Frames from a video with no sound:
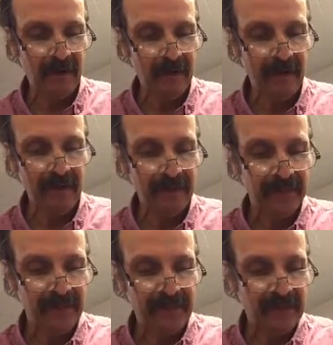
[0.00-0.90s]
Okay,
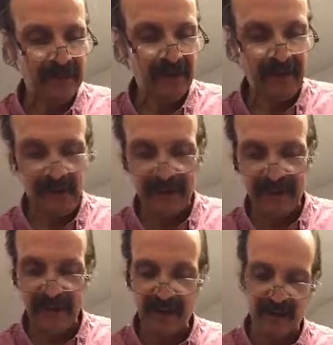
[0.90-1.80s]
so yeah, you're
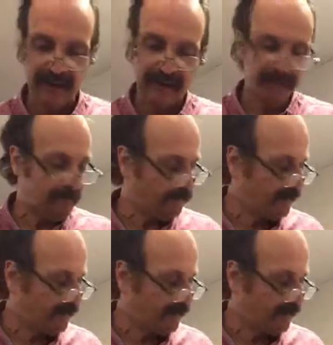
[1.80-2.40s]
mixing it all in.